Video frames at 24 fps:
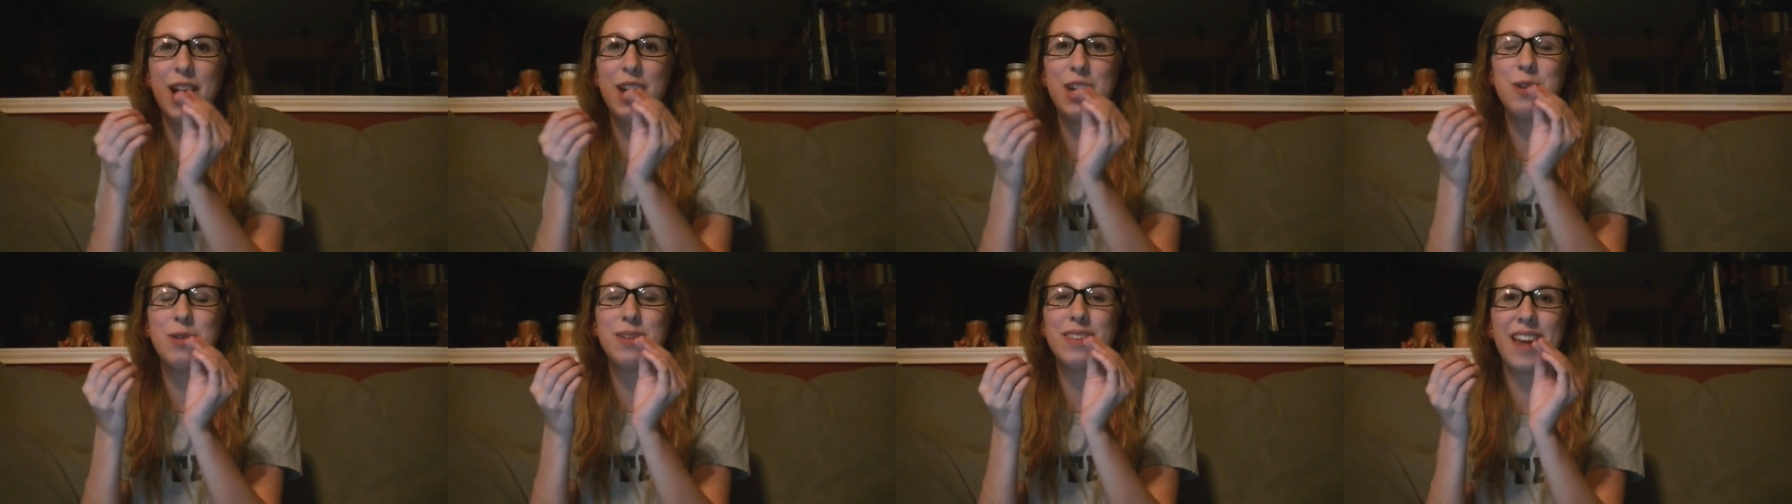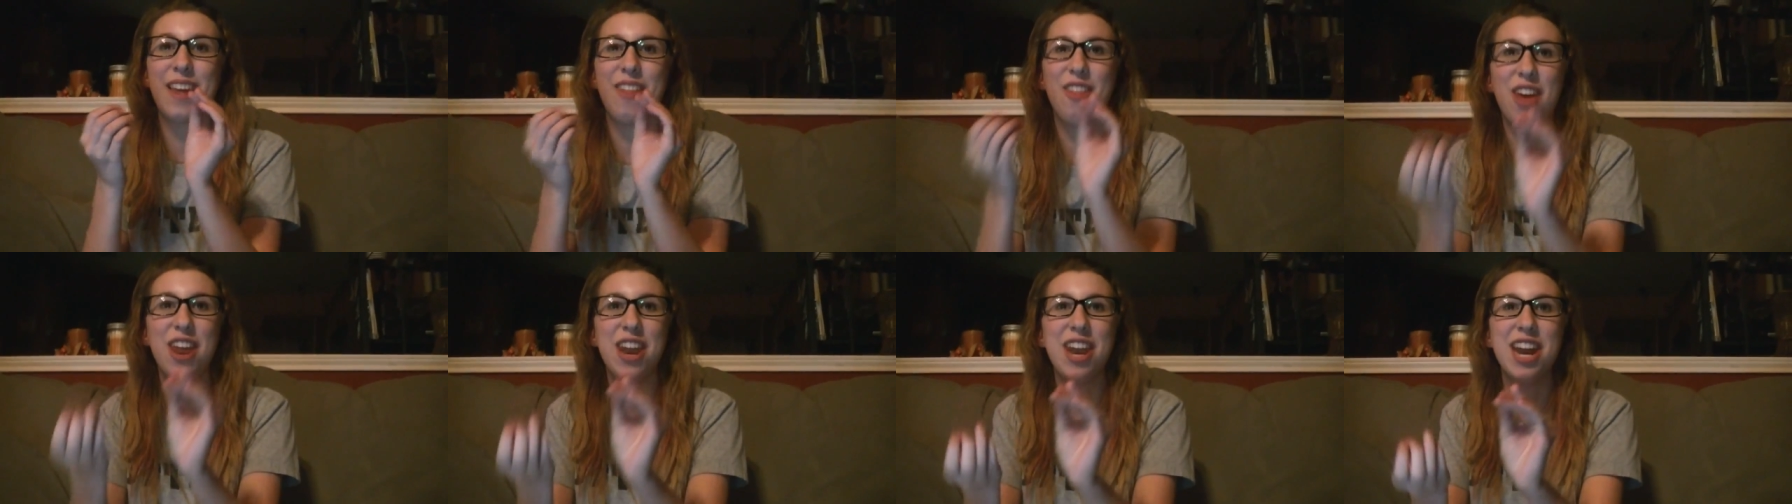even. You
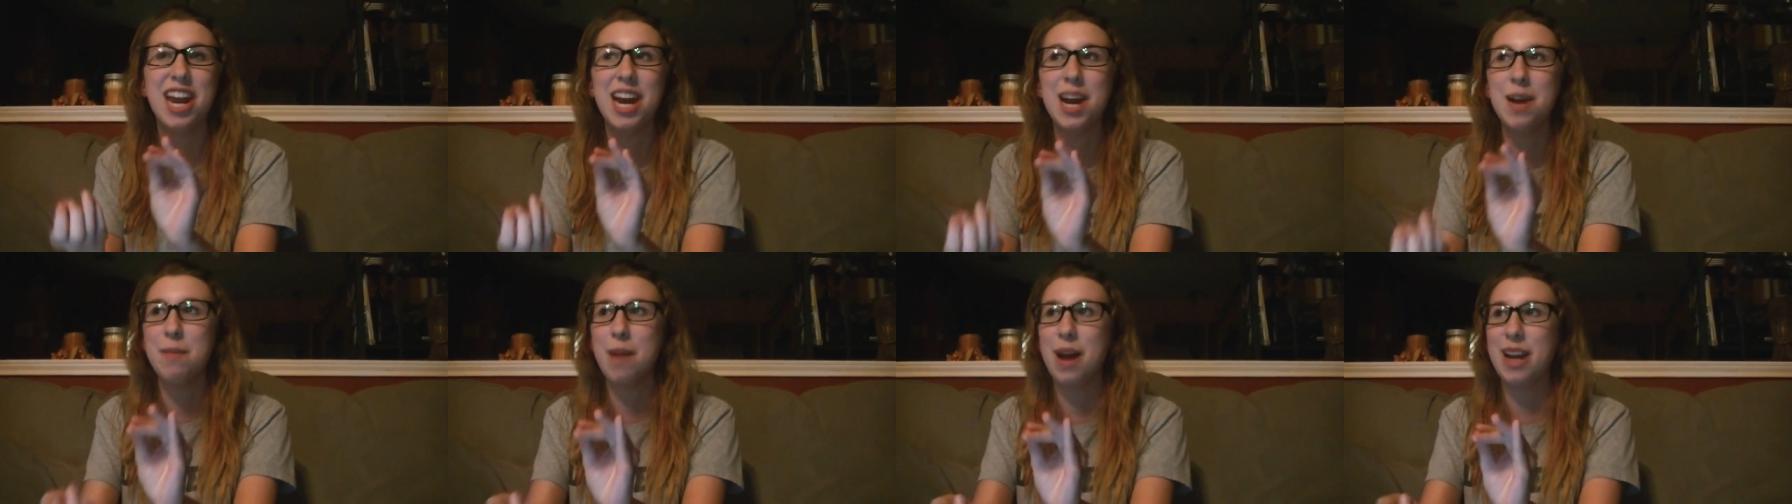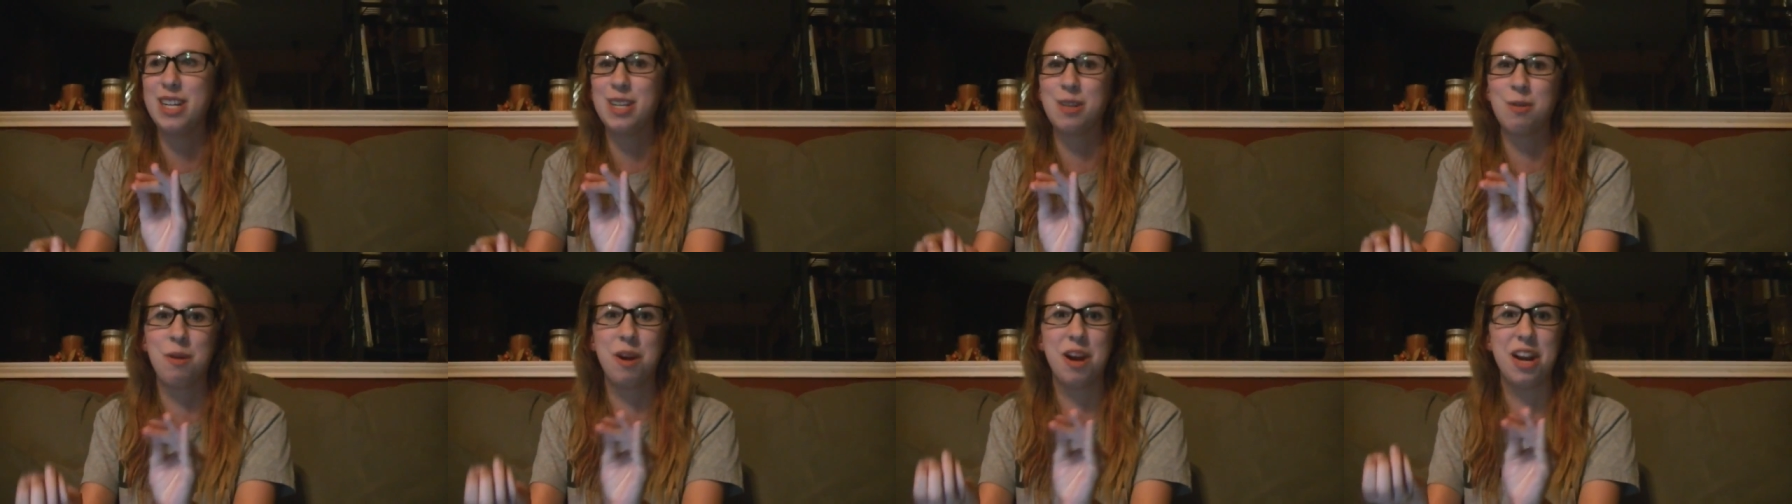said that name and
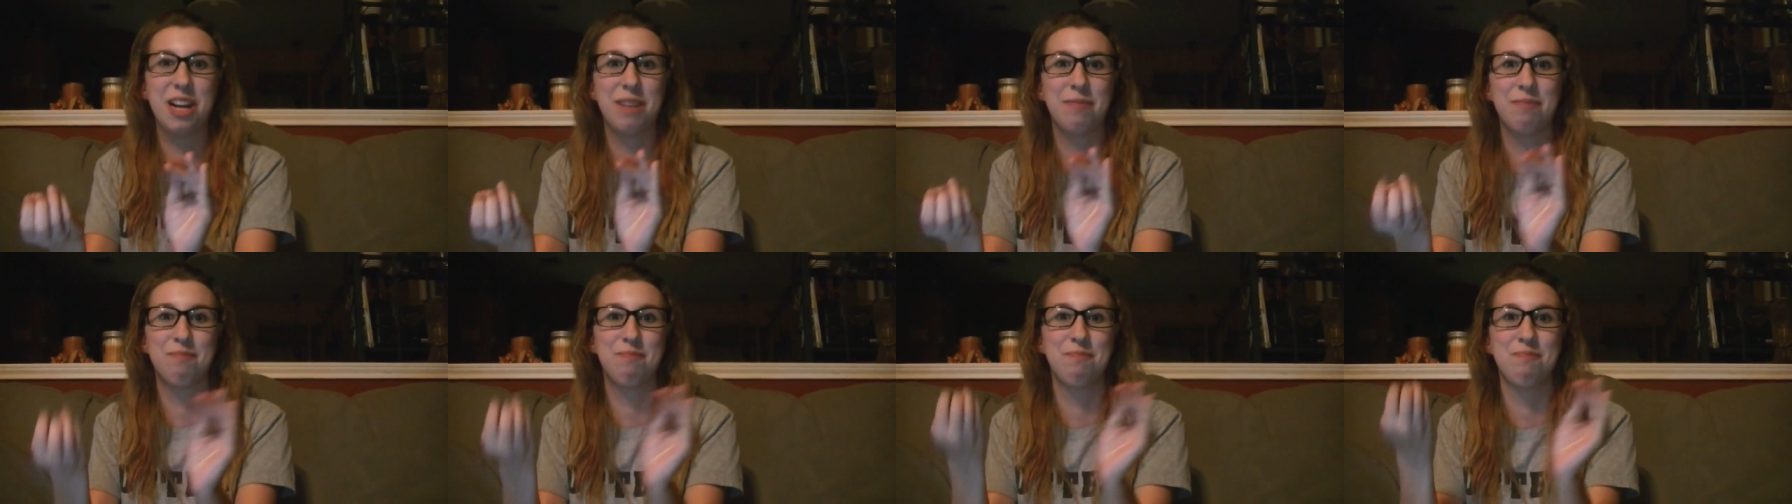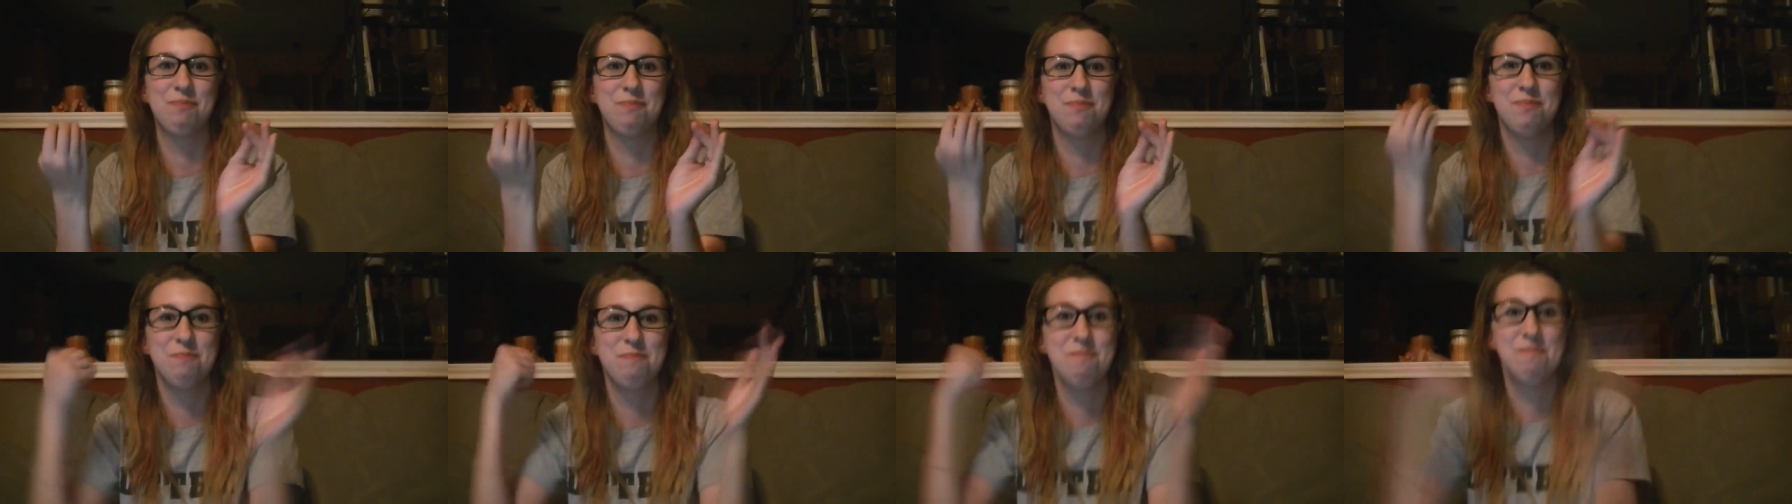
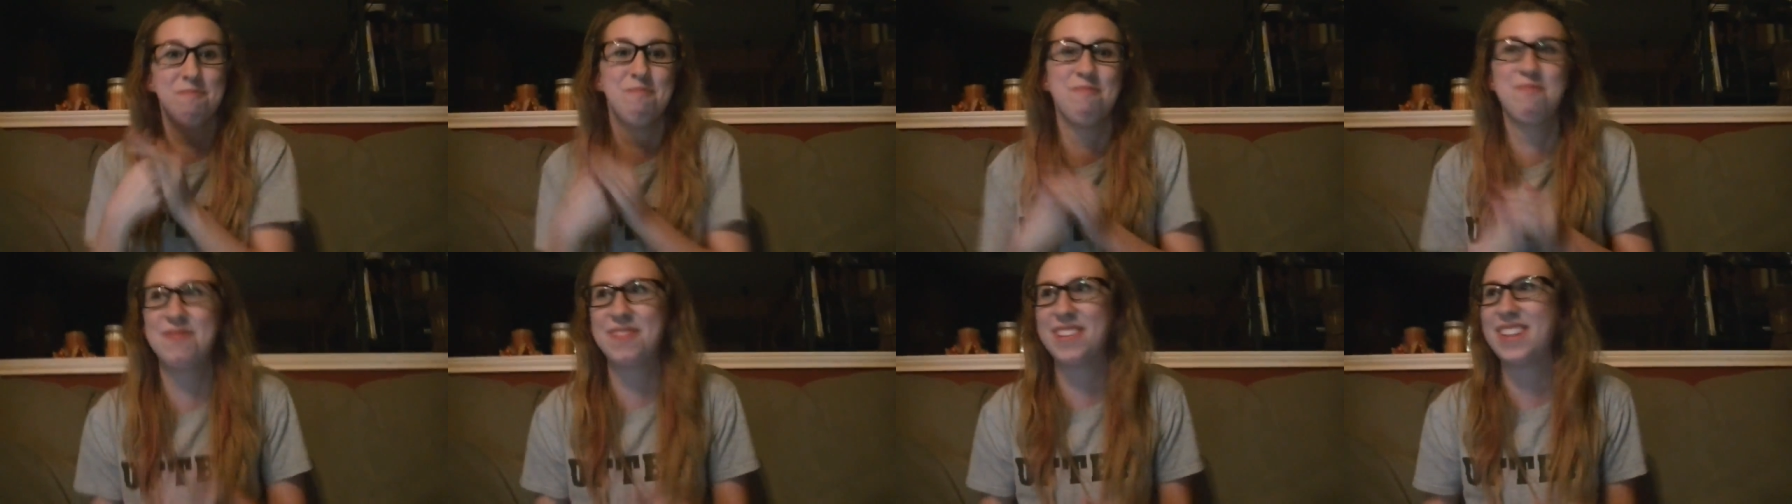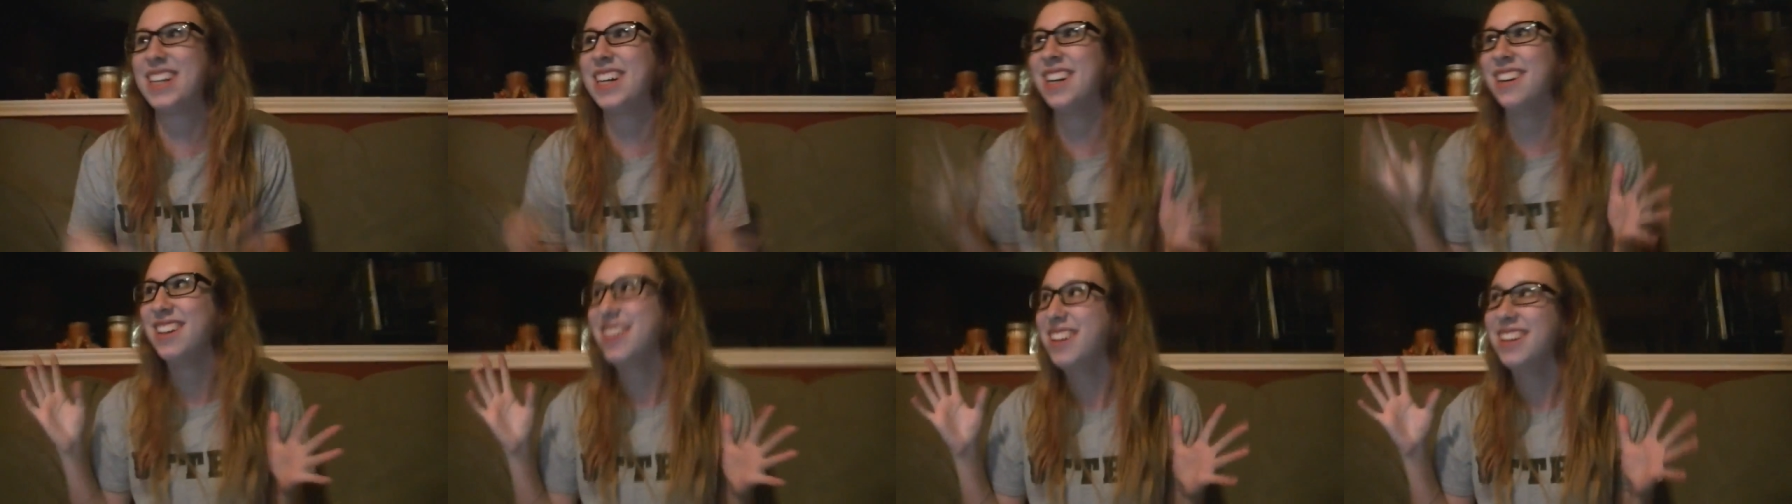
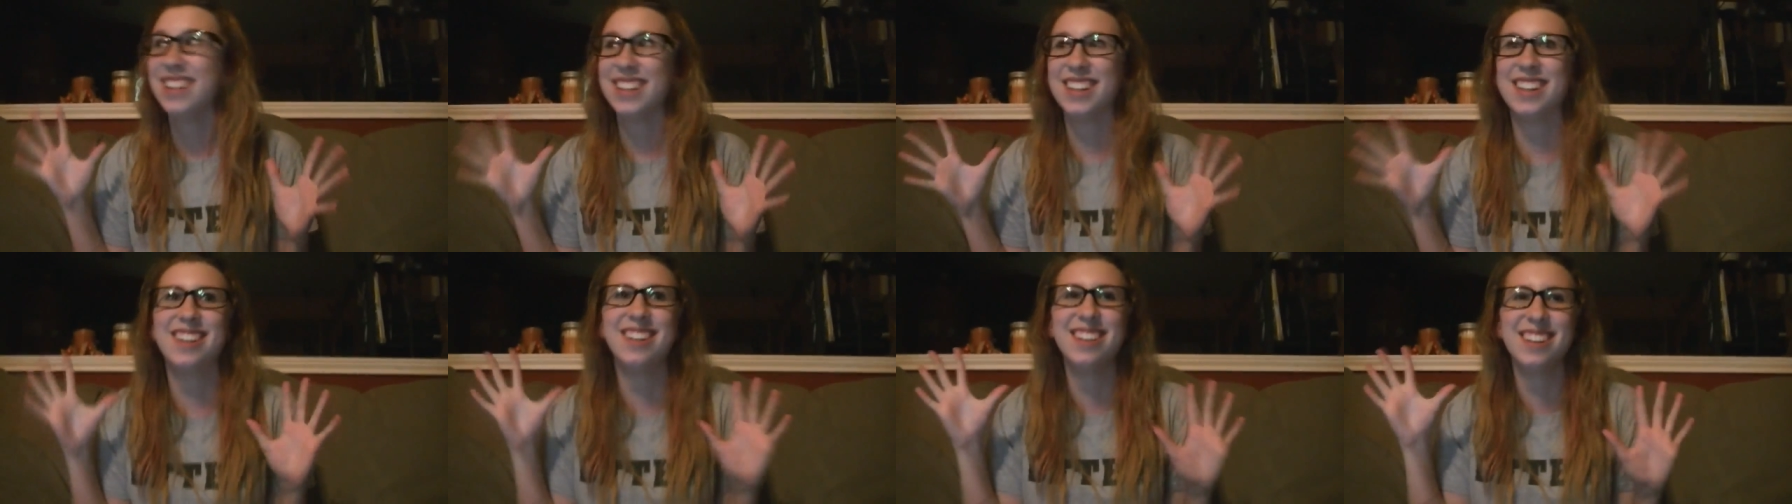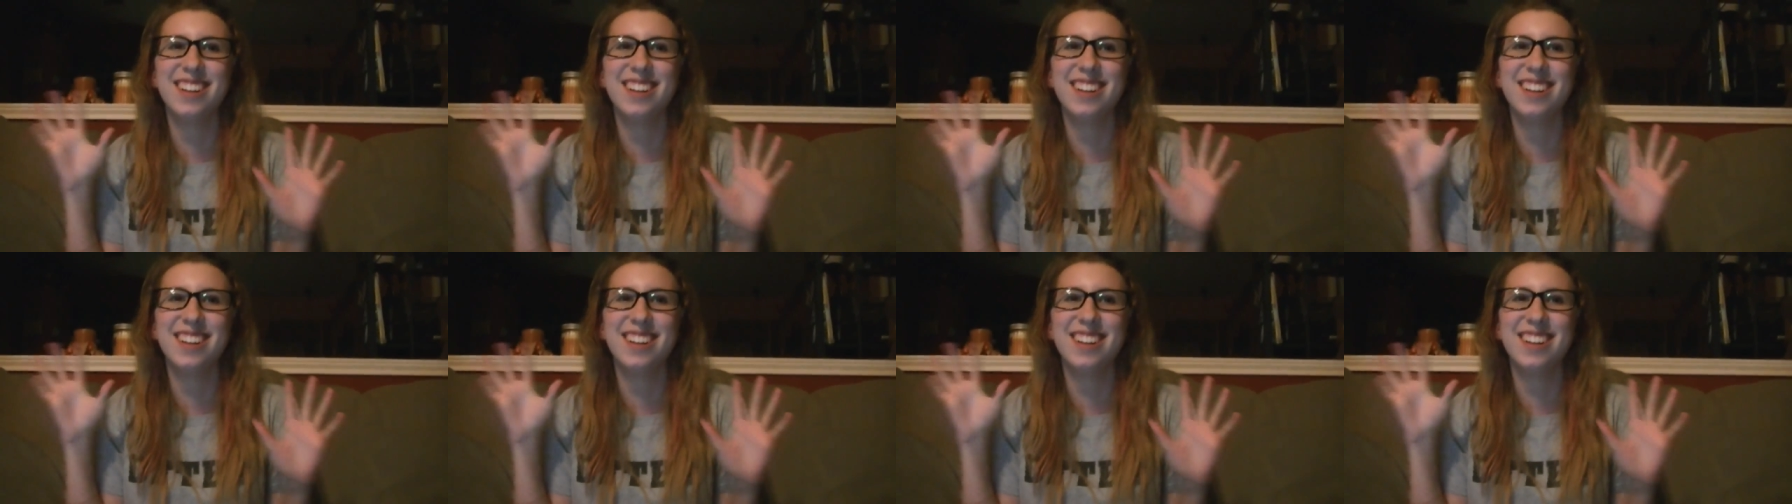I just to.